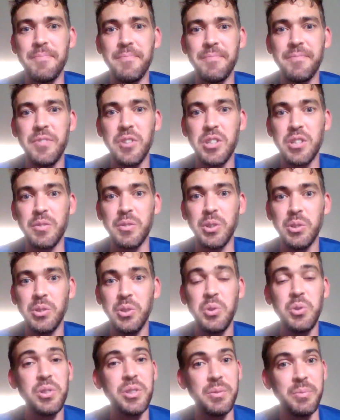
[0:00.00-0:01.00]
first of all,
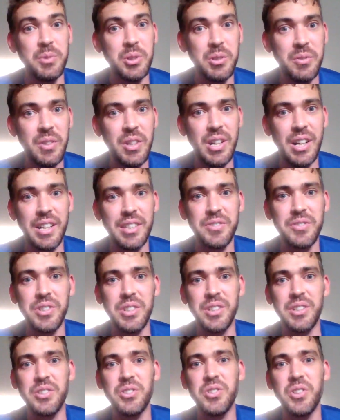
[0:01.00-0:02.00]
awesome, good for you guys
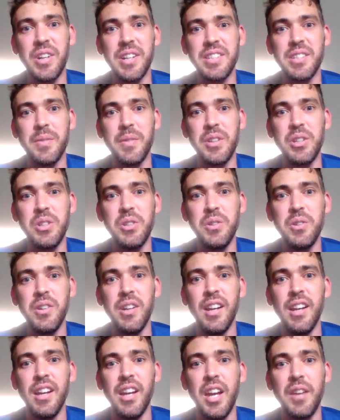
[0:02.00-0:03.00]
for trying something new.
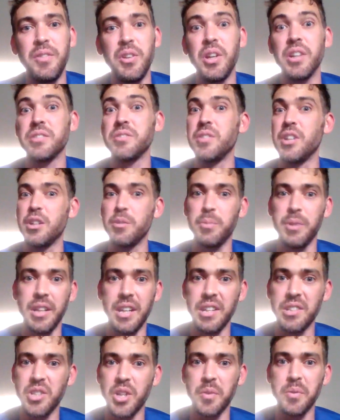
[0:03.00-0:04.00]
If you guys have done it
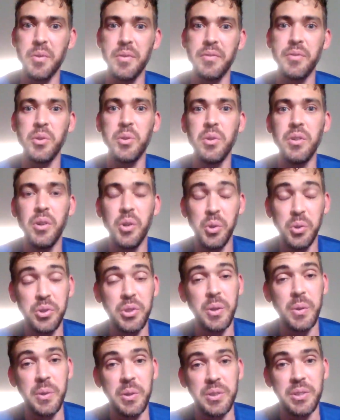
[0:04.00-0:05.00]
plenty of times before,
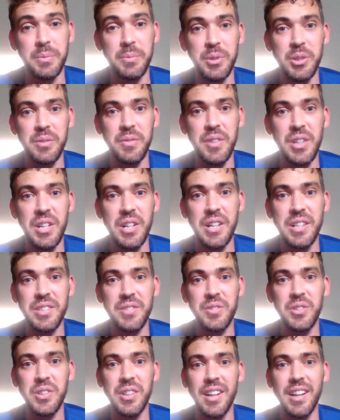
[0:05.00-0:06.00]
also awesome, good for you guys
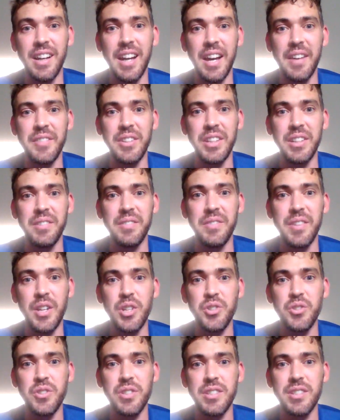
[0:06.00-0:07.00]
for having an
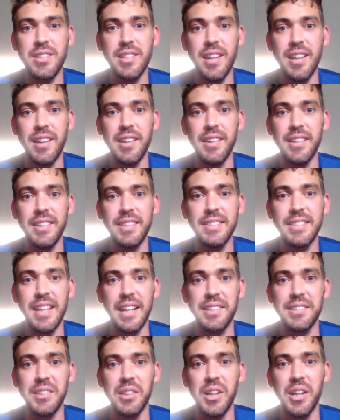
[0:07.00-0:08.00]
adventurous
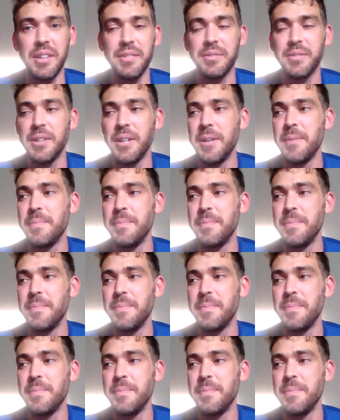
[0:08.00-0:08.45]
sex life.